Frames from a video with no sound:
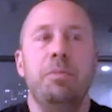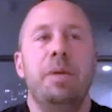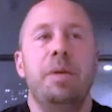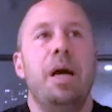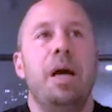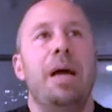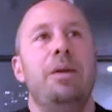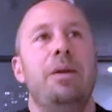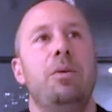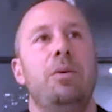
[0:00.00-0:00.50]
but
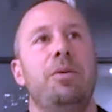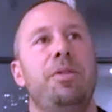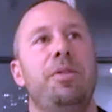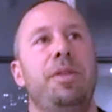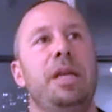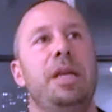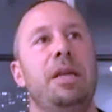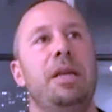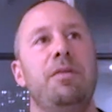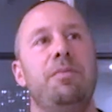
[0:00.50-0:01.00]
I don't
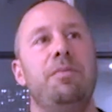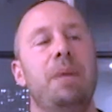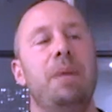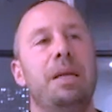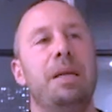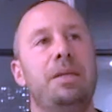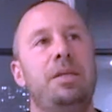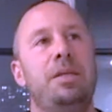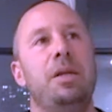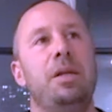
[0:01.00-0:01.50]
think of
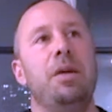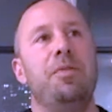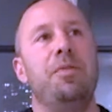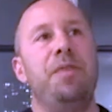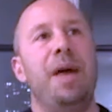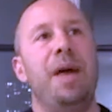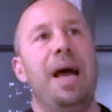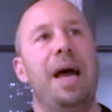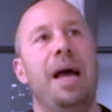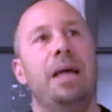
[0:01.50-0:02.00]

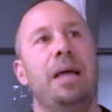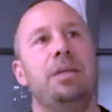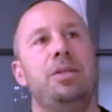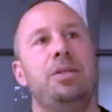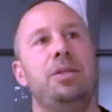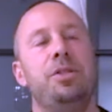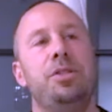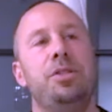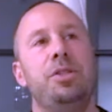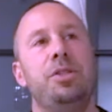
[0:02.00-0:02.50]
myself as
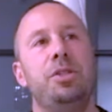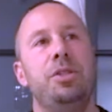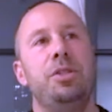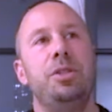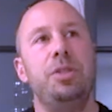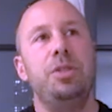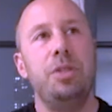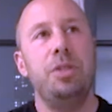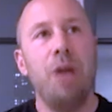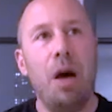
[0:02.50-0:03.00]

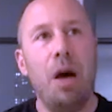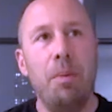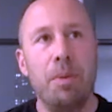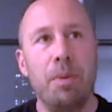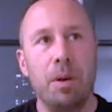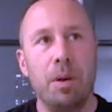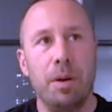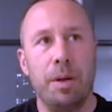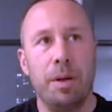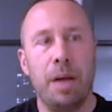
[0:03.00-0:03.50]

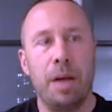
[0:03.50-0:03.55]
stubborn.